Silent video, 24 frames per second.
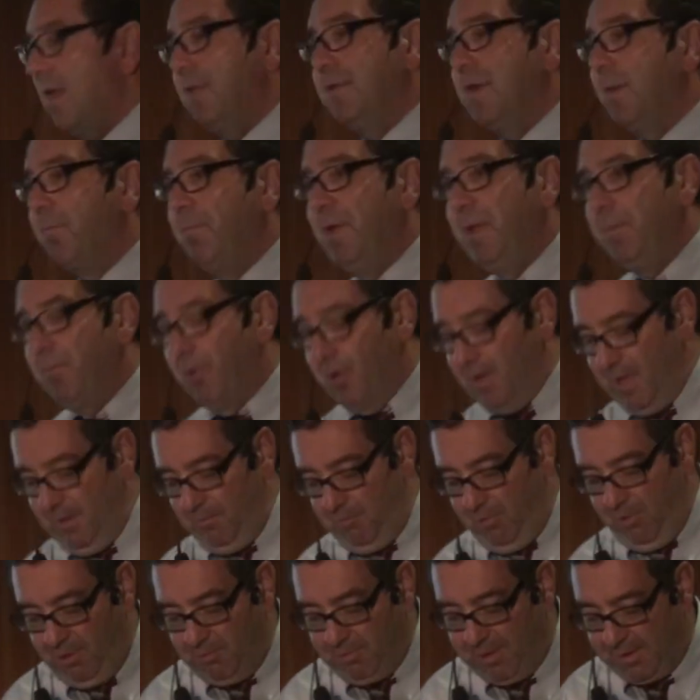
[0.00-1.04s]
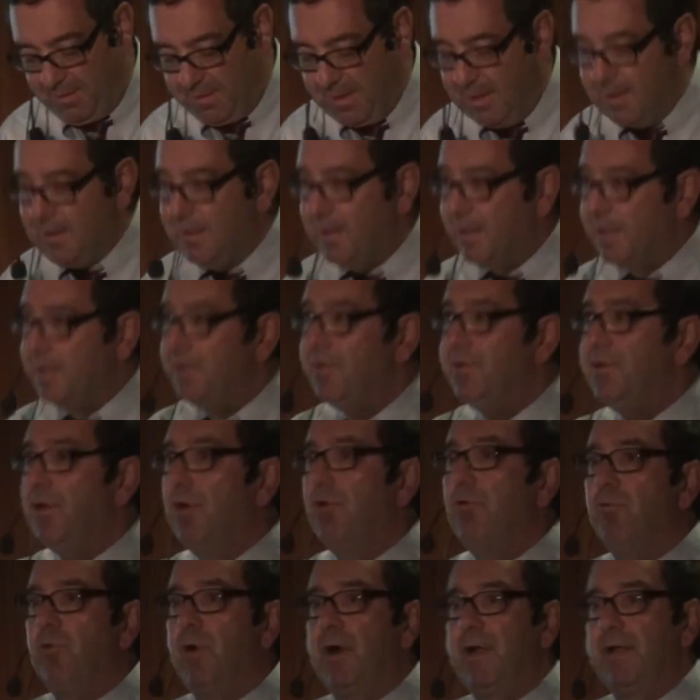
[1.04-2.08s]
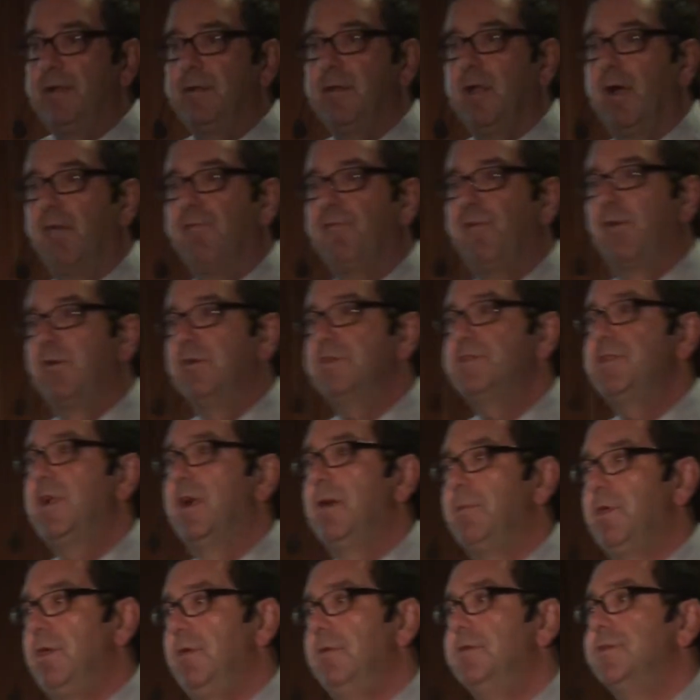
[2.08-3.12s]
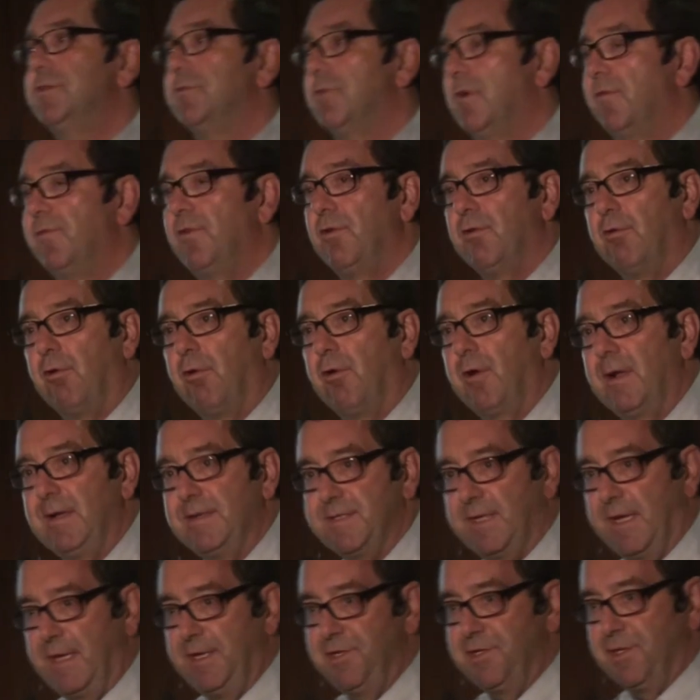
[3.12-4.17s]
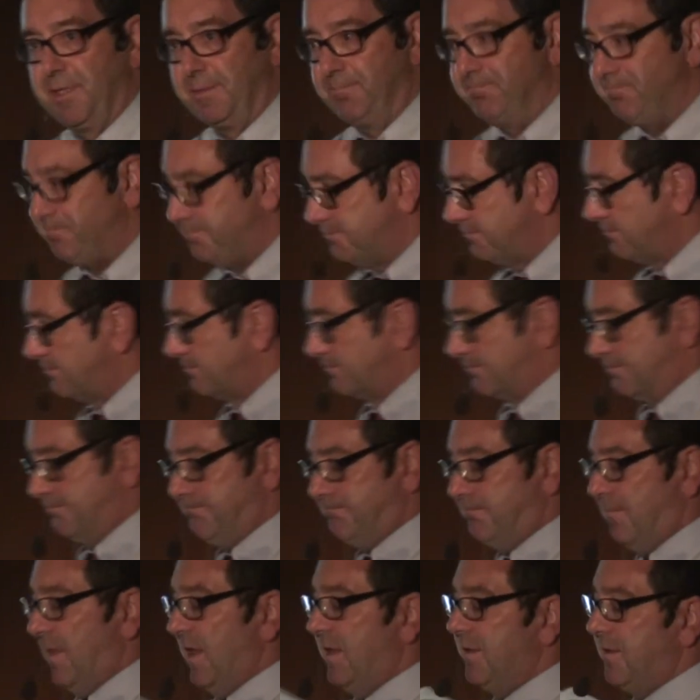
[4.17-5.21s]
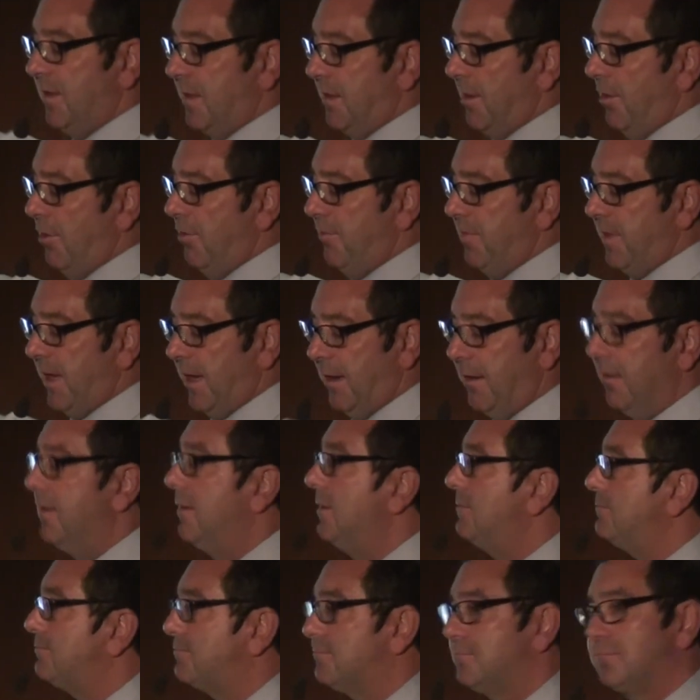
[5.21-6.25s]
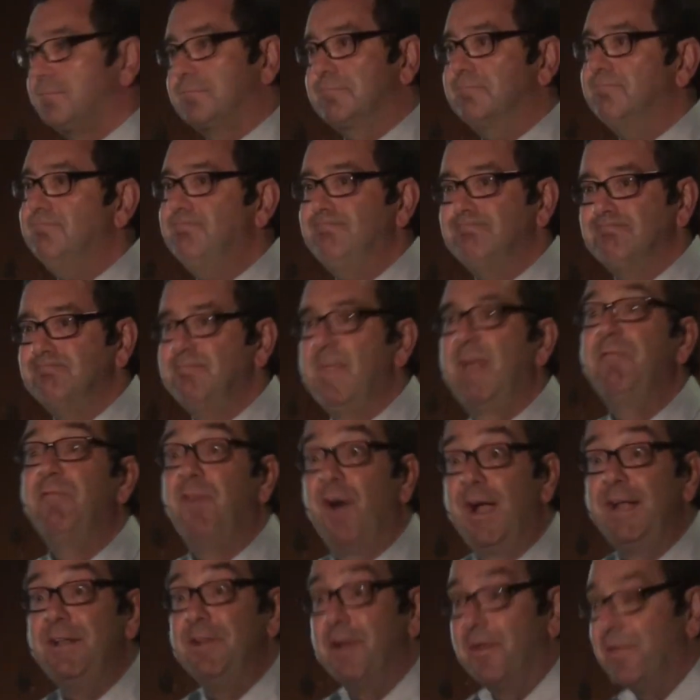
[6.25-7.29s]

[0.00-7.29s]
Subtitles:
that people can work with. You don't want a first-time user of your organization to go there and find